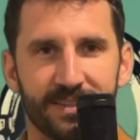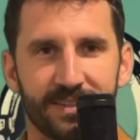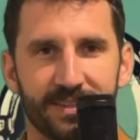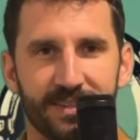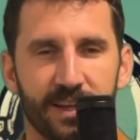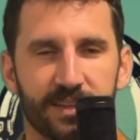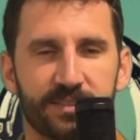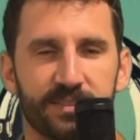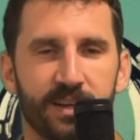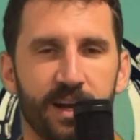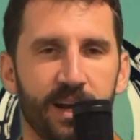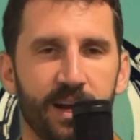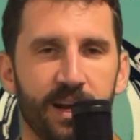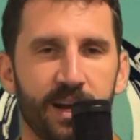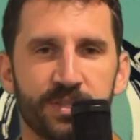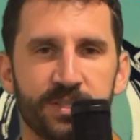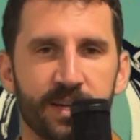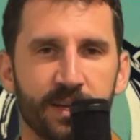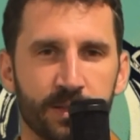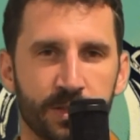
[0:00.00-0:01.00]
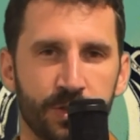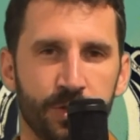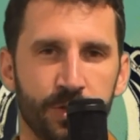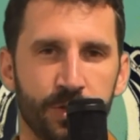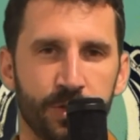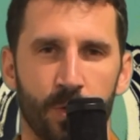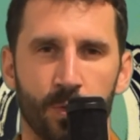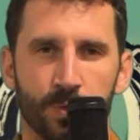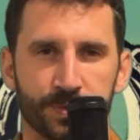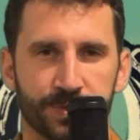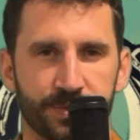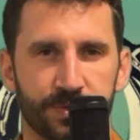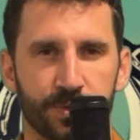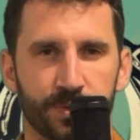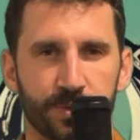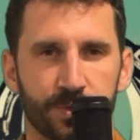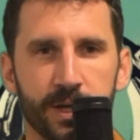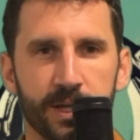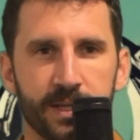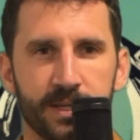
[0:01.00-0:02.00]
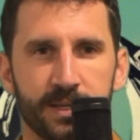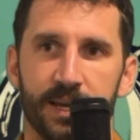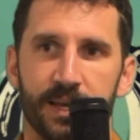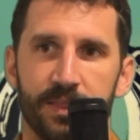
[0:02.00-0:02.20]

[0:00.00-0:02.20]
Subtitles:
That's not even telling you the whole story.